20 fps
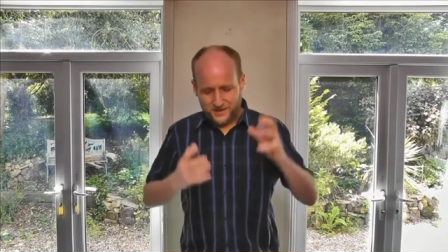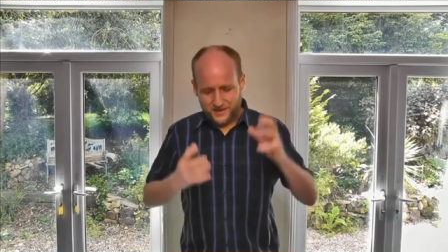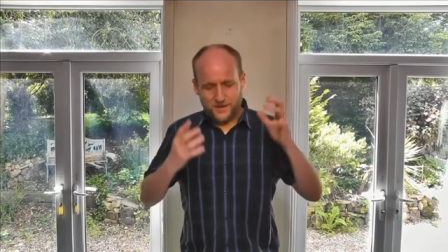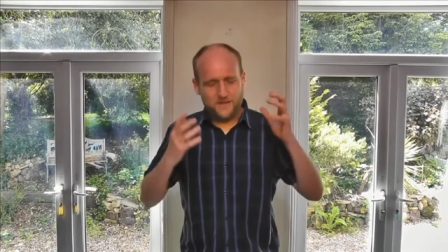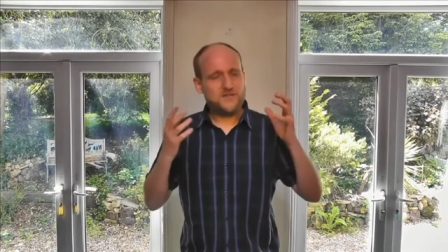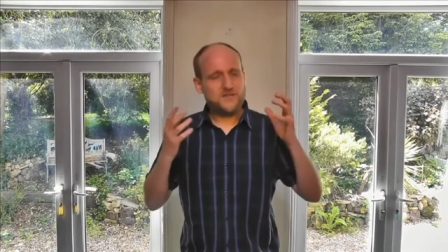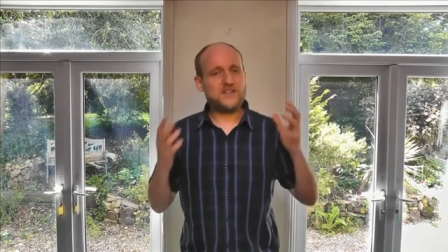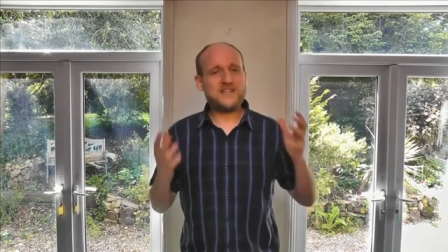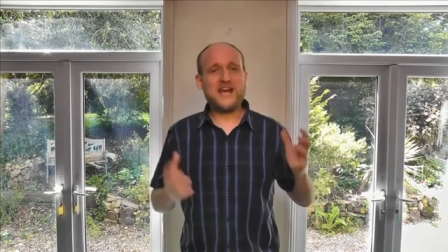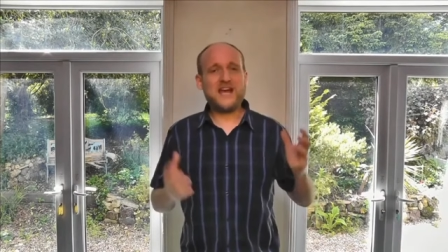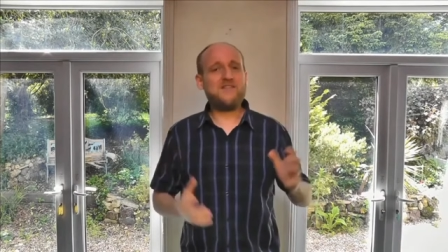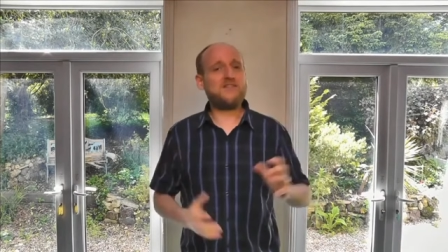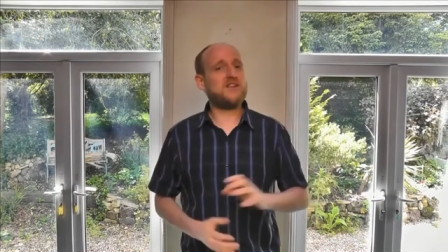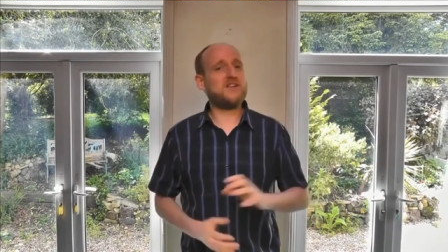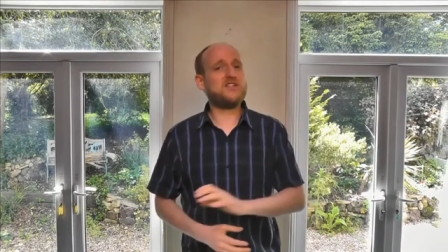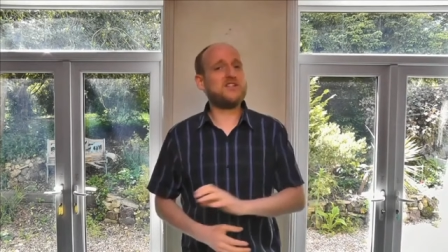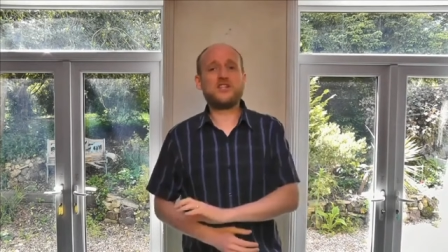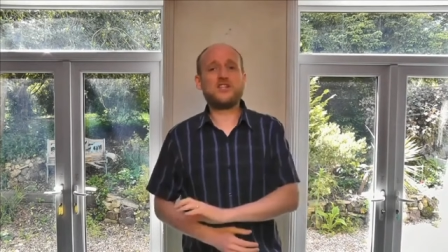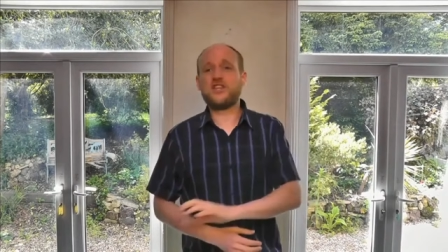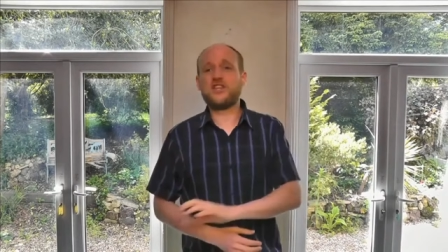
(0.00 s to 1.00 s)
of the devil
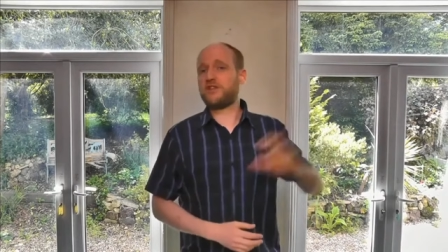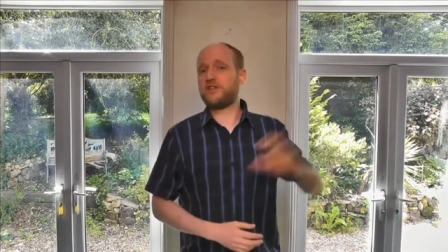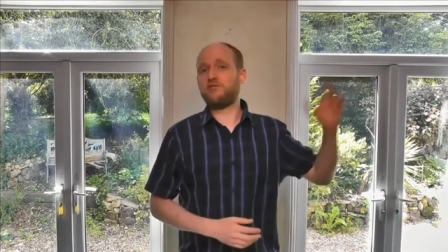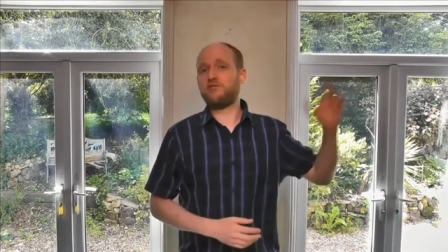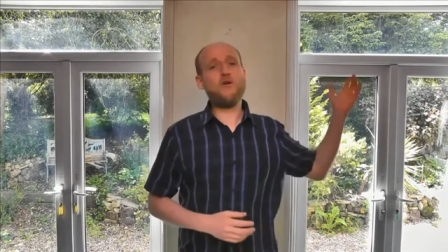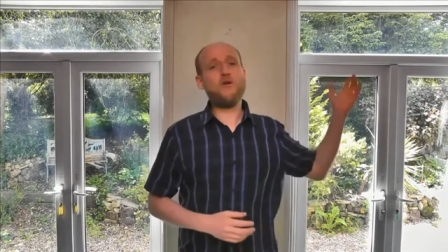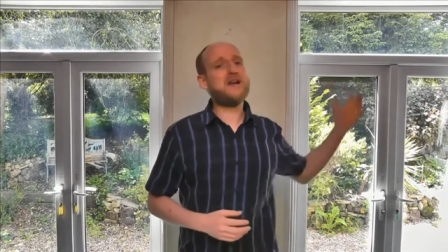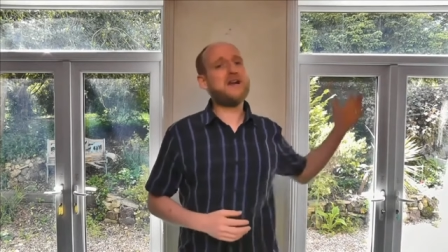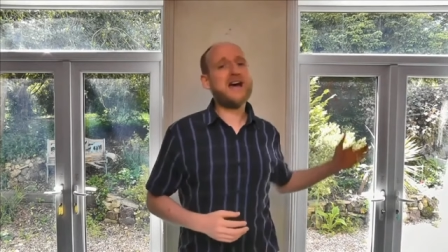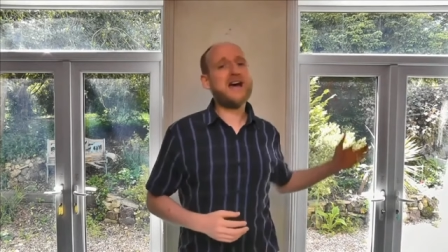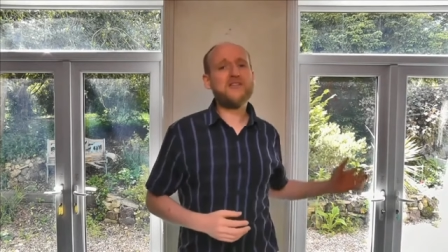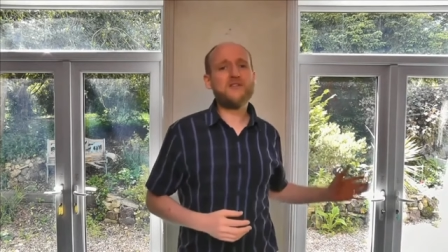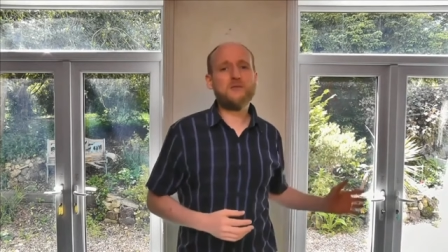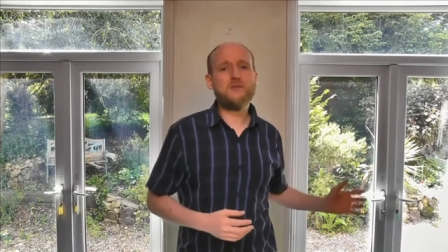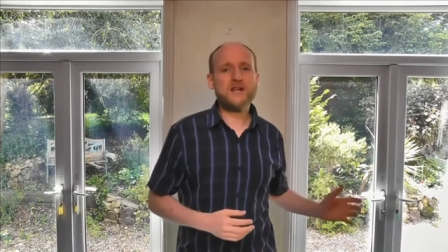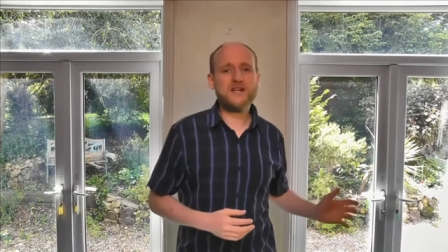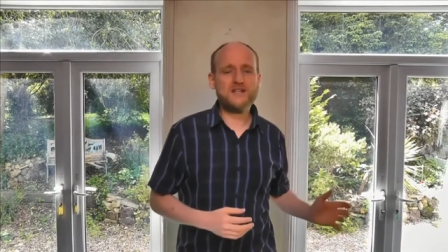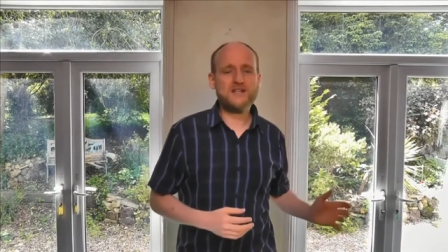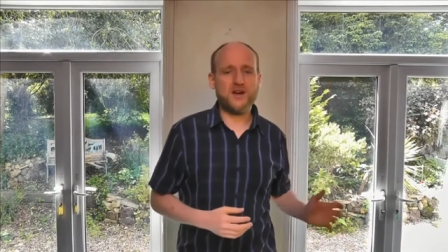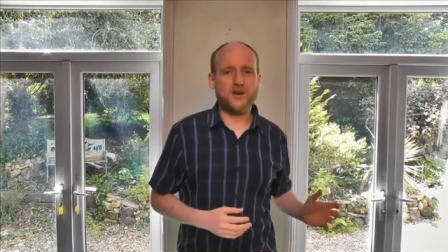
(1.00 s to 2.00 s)
and just throw it out the
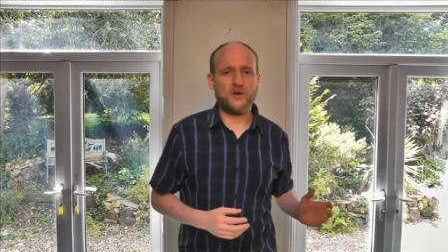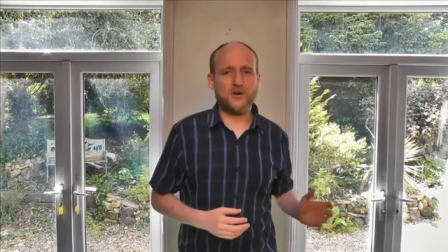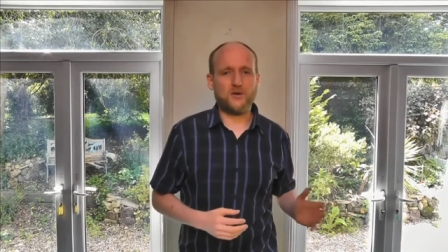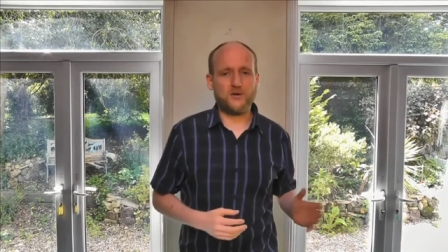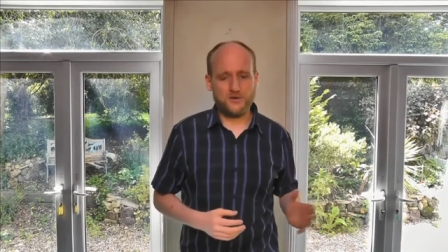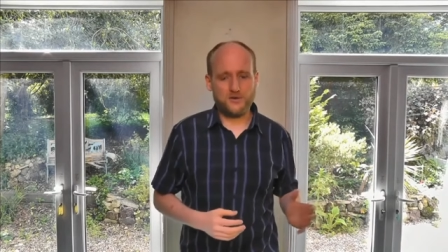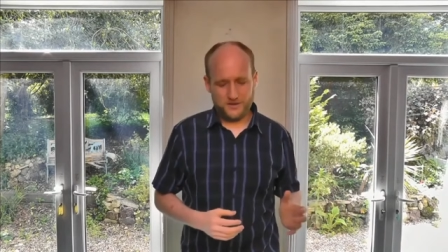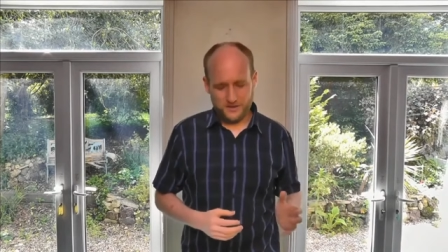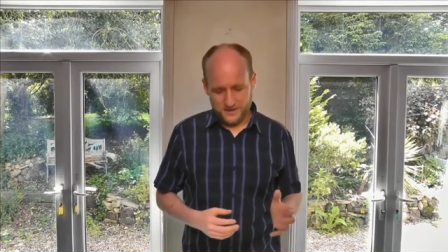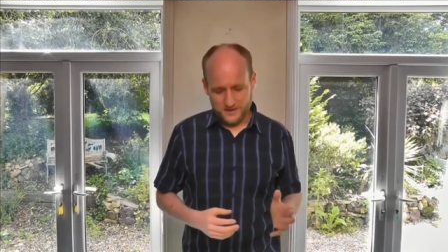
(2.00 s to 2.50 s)
window.